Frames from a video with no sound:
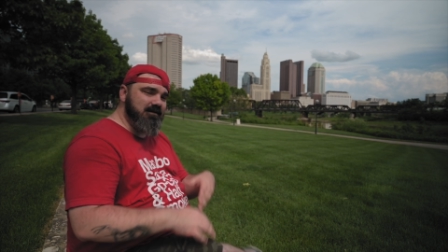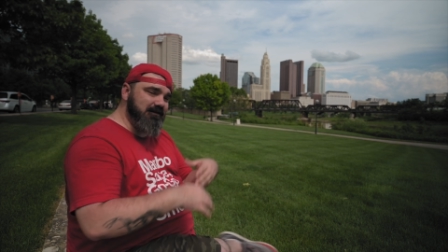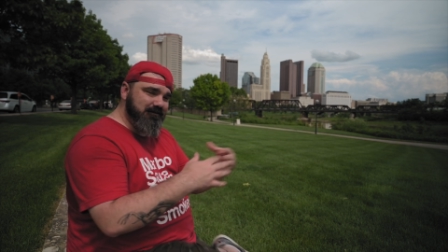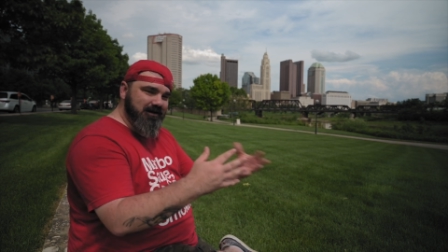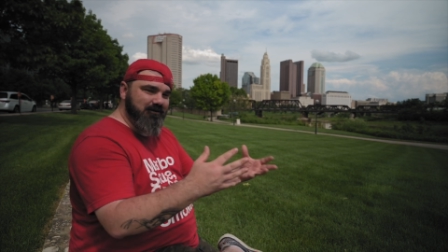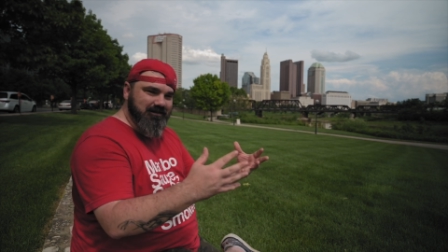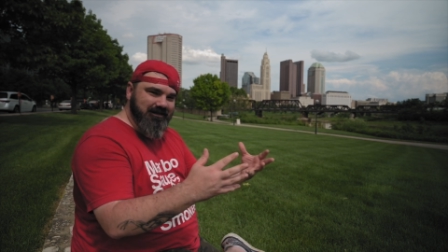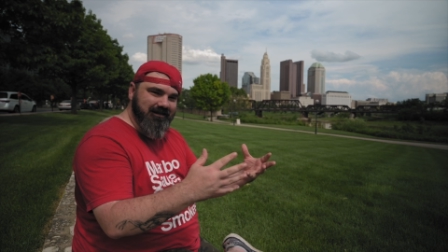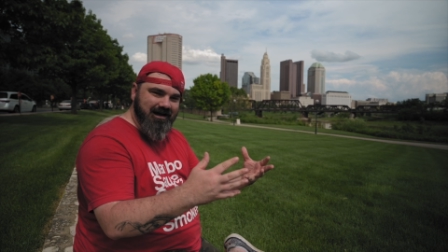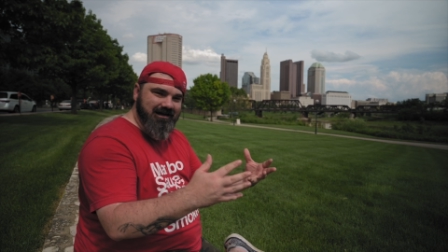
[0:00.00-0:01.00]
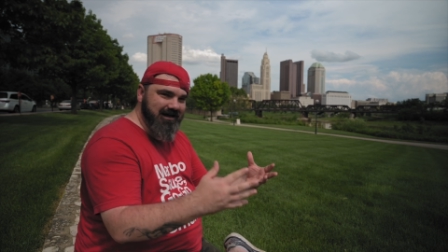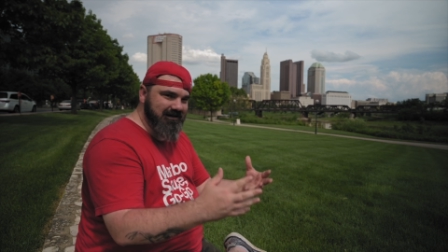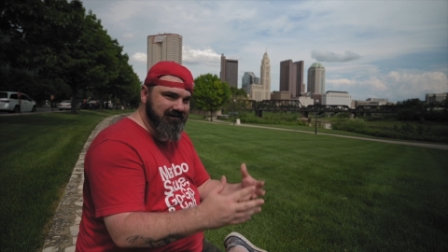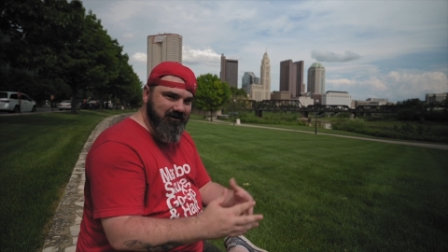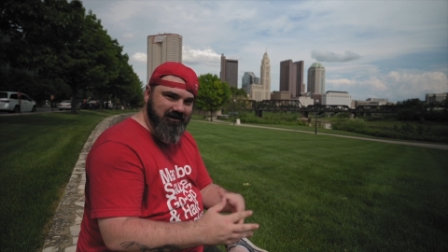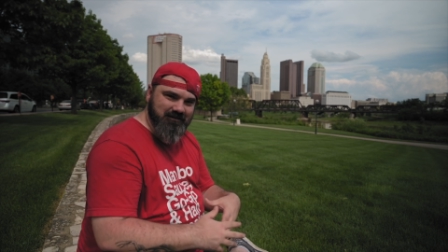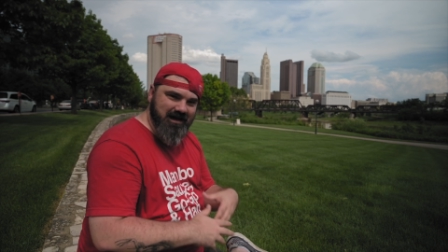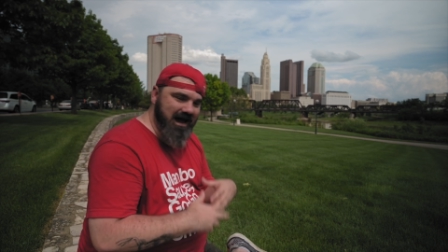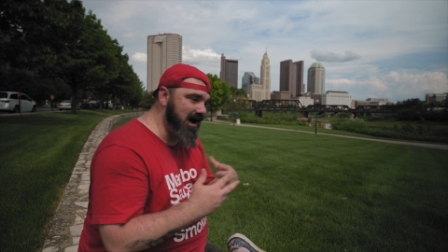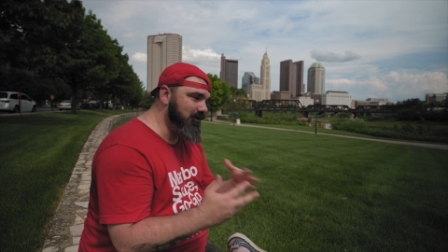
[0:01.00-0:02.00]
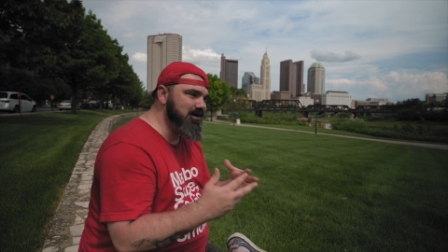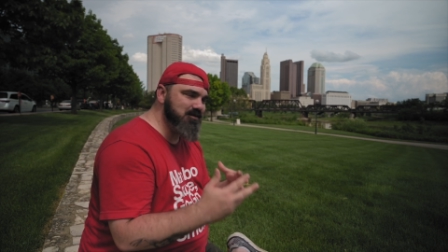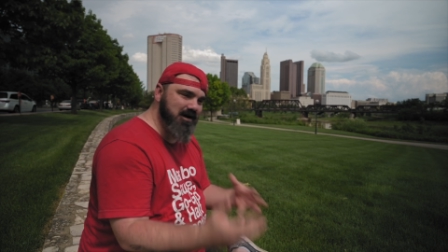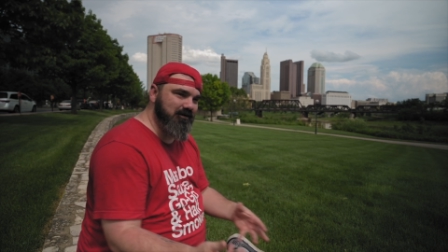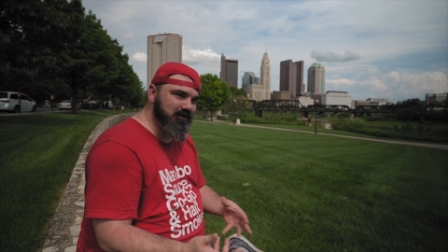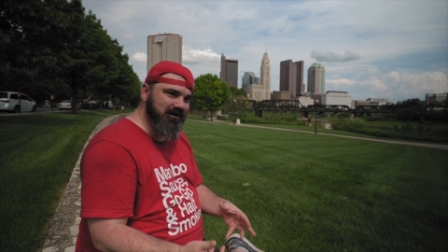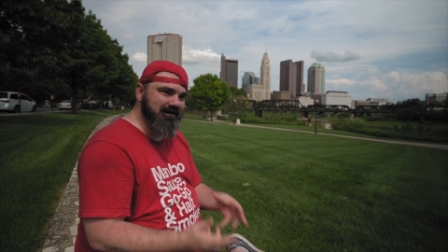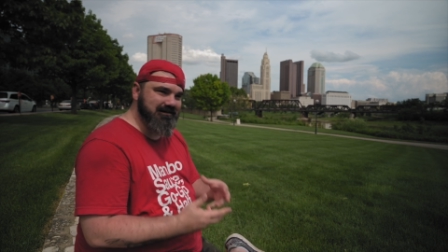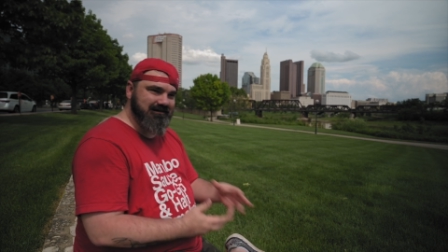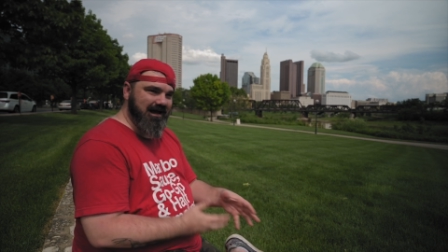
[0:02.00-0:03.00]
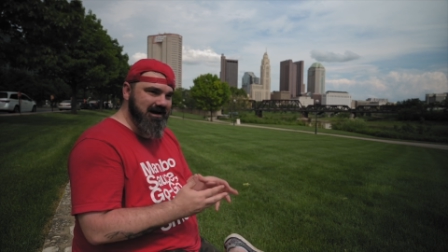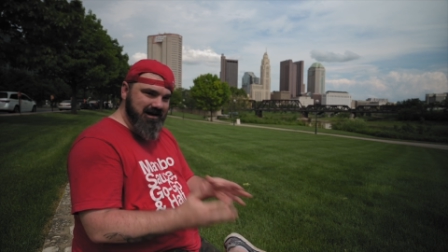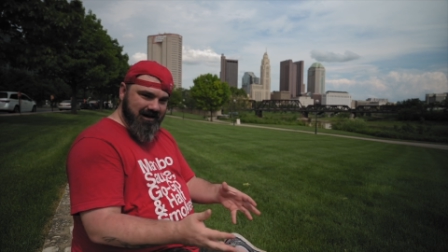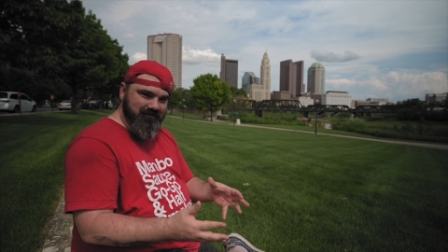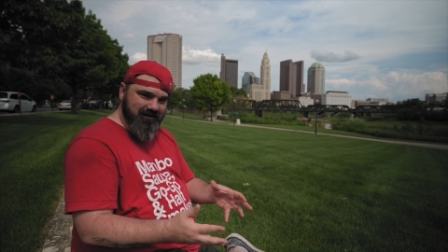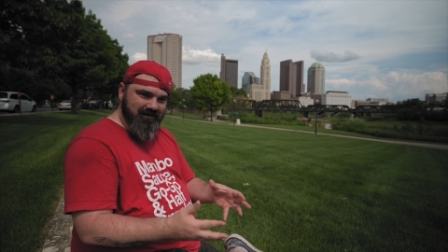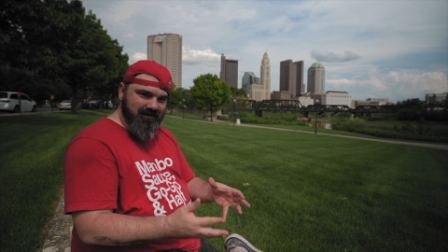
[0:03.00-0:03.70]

My fear with The Lion King is going to be, how are you ever going to stand up